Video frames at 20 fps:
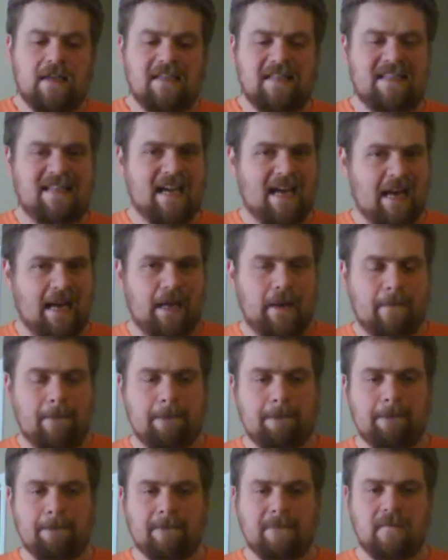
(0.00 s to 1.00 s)
Yet,
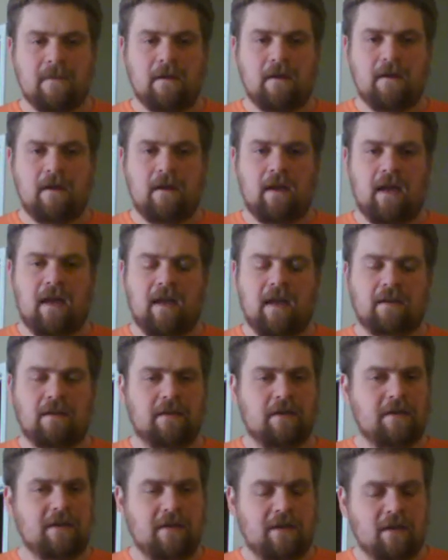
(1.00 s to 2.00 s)

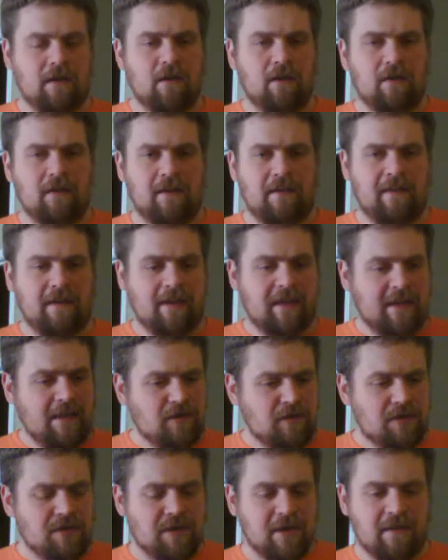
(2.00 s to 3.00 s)
and you know, and the
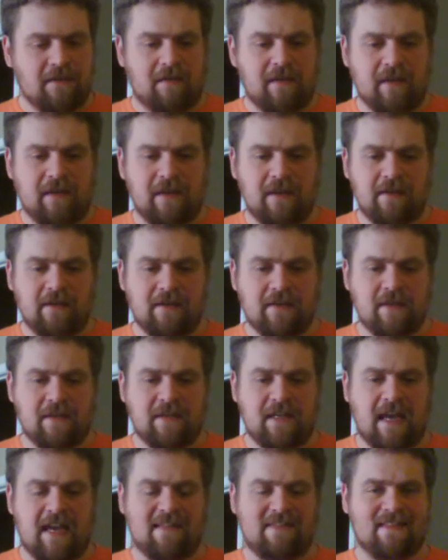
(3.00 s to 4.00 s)
interesting thing is,
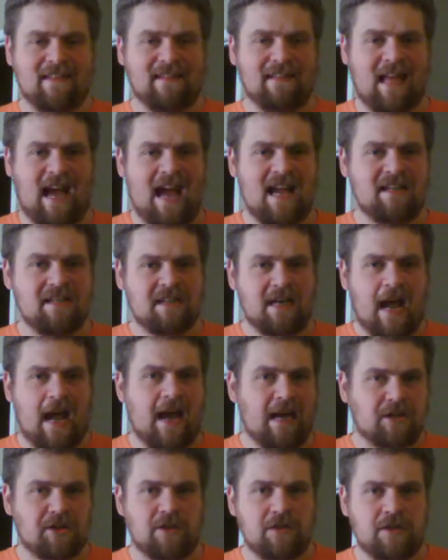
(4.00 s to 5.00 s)
is that the last
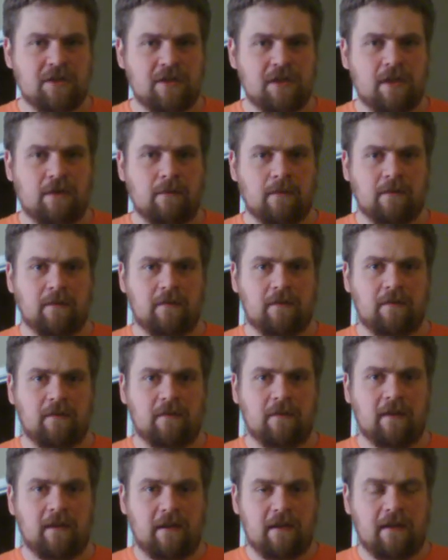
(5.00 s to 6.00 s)
action
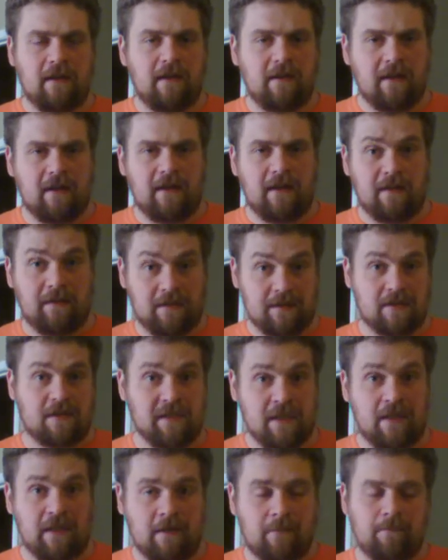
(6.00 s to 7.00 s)
sequence in, in, in the
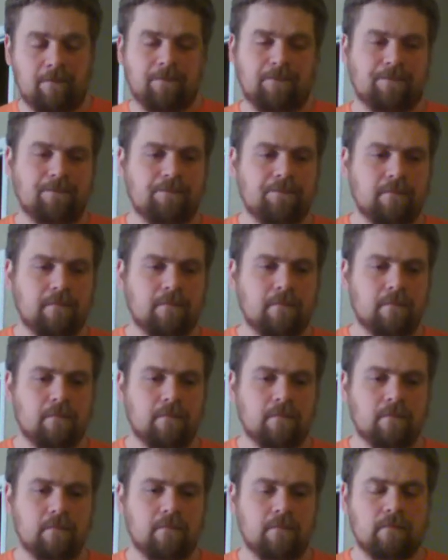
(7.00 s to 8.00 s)
city,
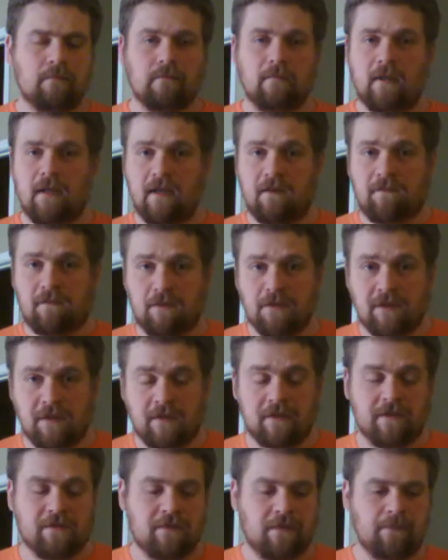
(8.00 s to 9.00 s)
if you
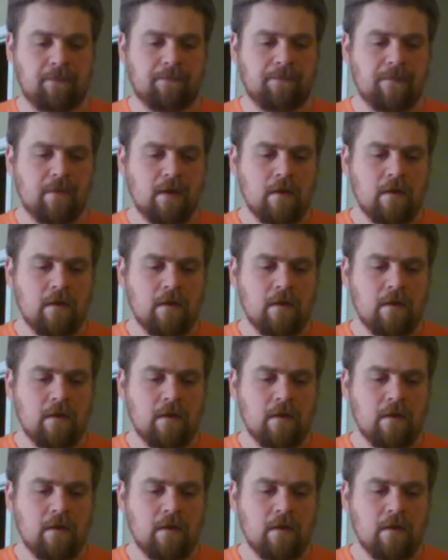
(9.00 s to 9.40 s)
see this film,